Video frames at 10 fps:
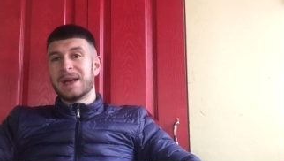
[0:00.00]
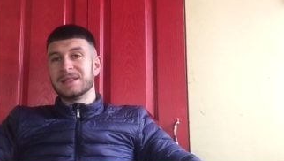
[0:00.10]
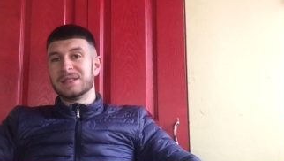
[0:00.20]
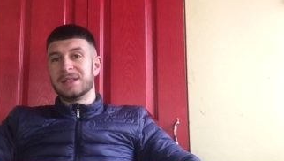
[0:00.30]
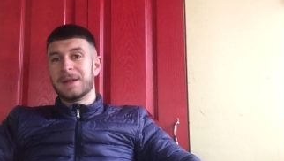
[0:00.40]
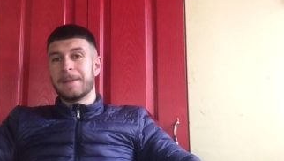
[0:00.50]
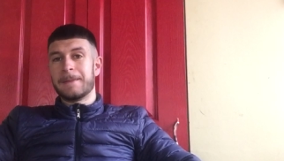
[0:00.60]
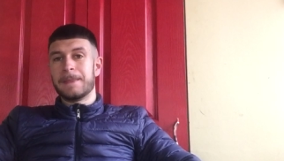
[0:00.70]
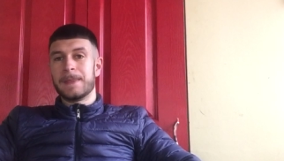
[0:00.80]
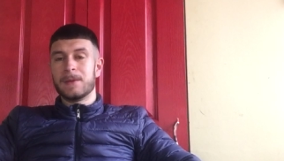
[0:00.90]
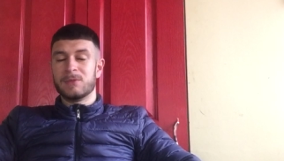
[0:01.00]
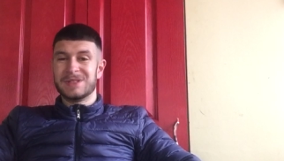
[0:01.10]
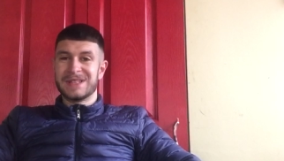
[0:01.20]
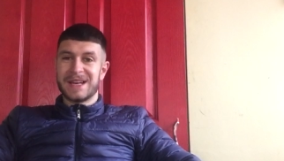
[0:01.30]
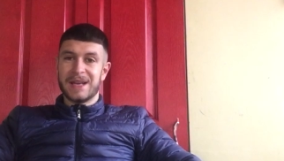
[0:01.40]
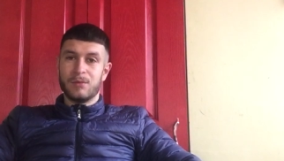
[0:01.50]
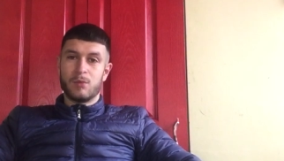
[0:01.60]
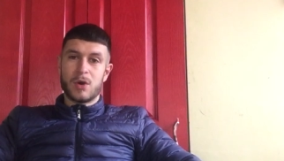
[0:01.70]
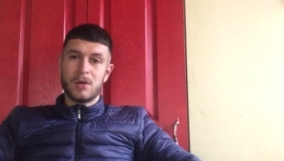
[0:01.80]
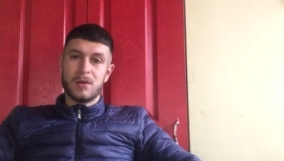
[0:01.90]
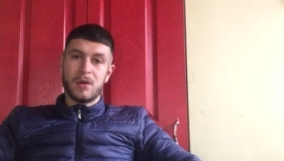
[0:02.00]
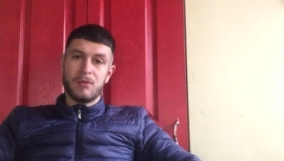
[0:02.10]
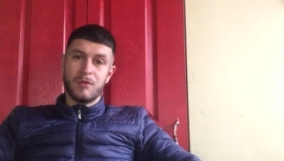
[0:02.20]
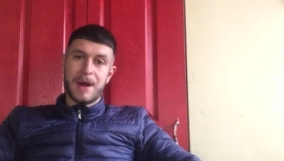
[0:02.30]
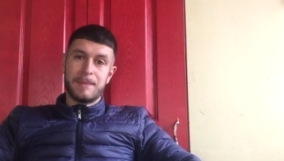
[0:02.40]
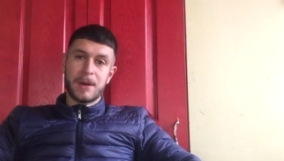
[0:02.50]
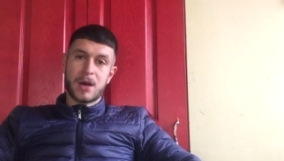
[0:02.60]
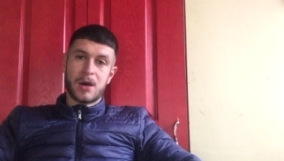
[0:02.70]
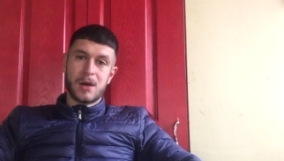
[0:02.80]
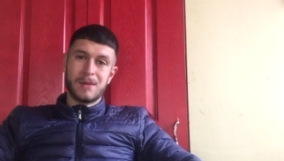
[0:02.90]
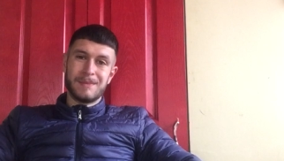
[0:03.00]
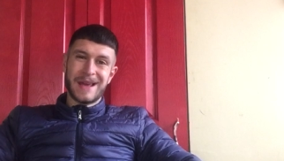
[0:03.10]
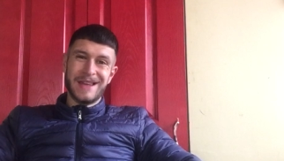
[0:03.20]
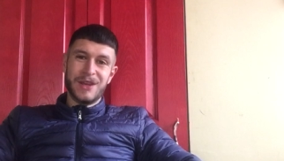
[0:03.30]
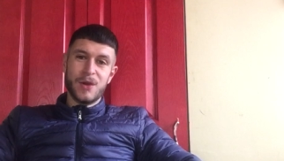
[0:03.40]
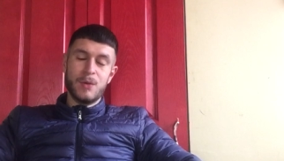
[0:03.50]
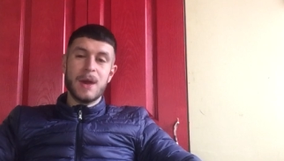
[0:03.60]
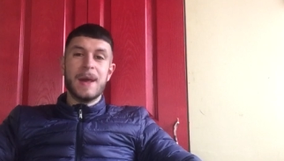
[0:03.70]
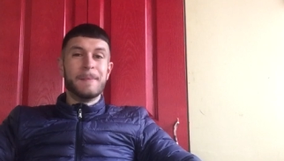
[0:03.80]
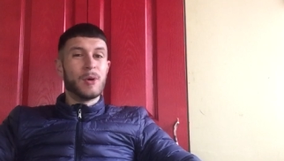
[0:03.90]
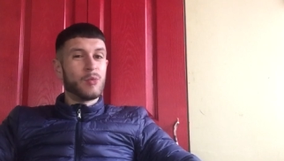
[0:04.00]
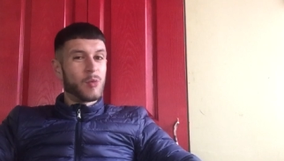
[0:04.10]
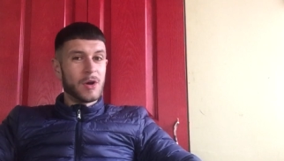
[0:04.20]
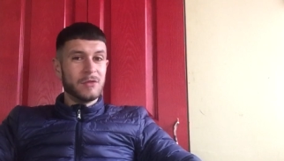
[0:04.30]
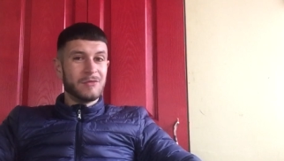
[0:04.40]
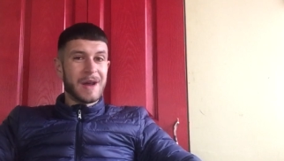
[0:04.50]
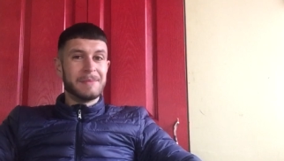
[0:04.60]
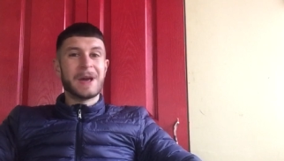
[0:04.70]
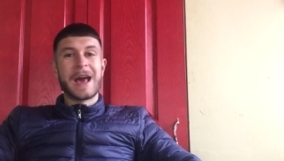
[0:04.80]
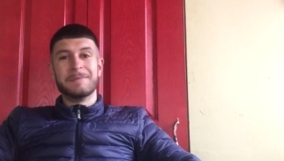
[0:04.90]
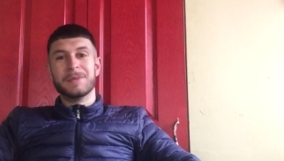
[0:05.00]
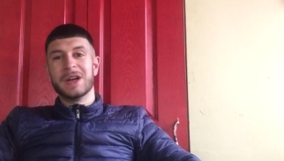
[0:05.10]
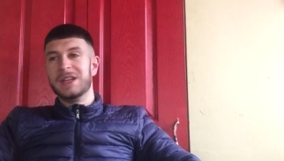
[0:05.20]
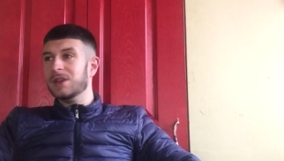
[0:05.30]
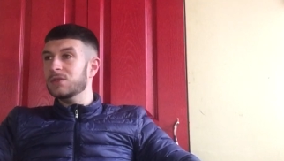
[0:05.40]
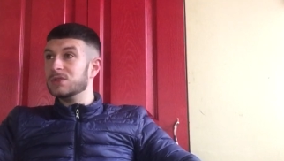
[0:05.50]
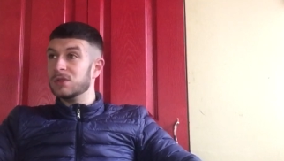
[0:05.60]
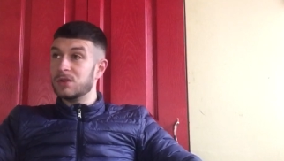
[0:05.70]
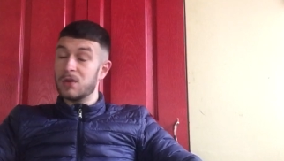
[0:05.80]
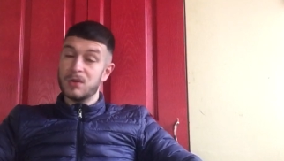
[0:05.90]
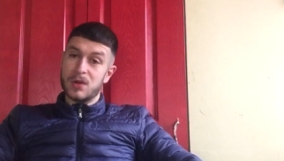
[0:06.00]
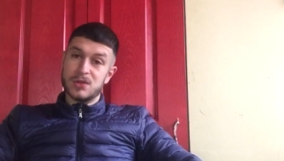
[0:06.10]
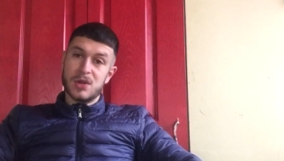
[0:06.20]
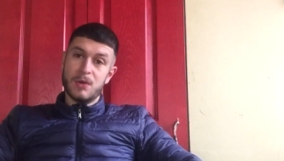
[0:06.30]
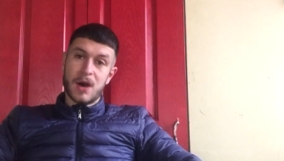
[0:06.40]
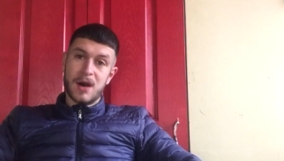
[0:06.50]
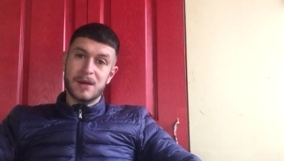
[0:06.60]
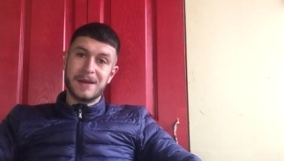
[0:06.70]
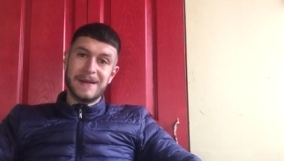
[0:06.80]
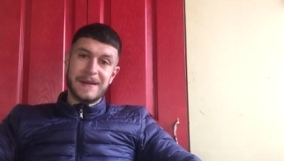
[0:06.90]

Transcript: As we say, 1 rep can't make you, but 1 rep can break you, so don't go too hard